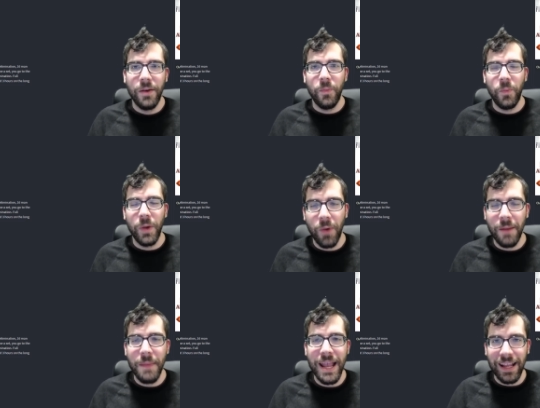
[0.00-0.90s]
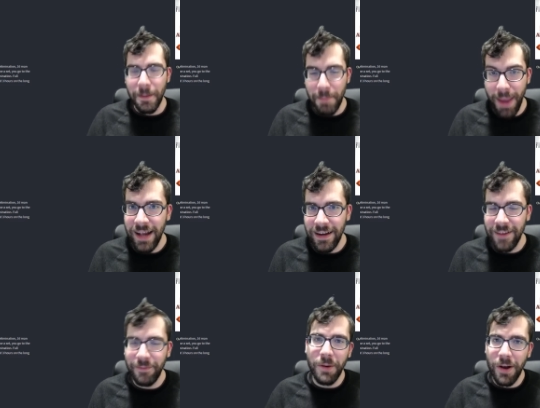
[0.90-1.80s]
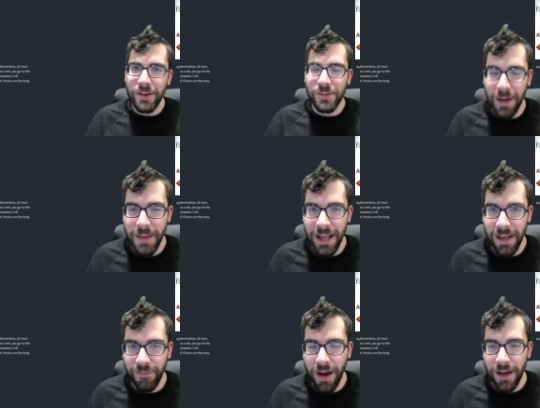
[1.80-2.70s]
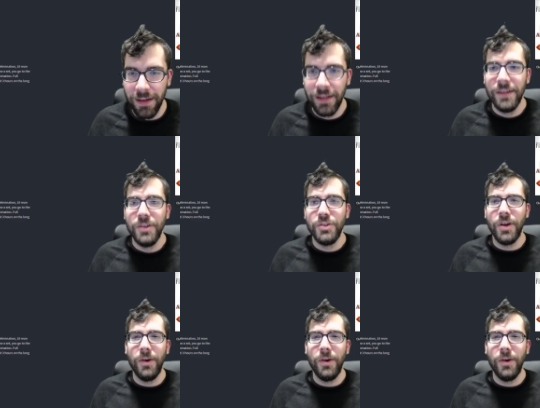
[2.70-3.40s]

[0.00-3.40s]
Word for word: We want to make it competitive, but we also want to make it fun. So,